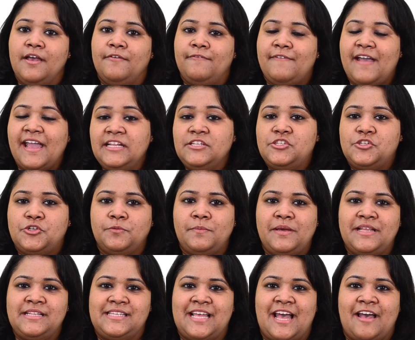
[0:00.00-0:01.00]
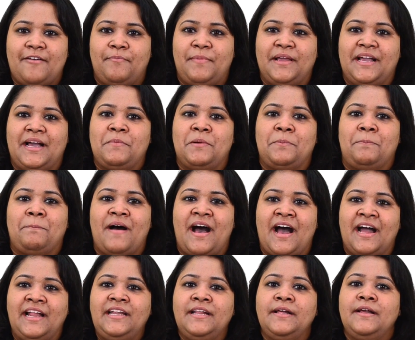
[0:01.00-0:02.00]
where instruments have become a
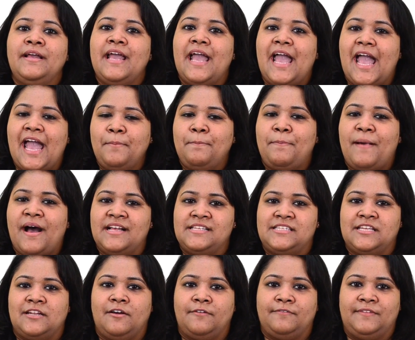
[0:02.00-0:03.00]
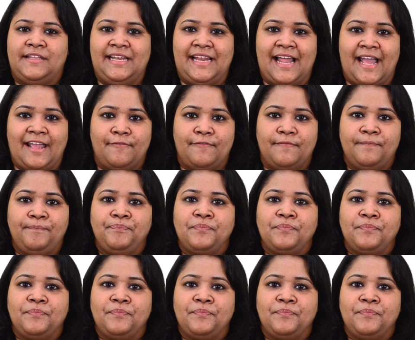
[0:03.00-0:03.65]
part and parcel of the life.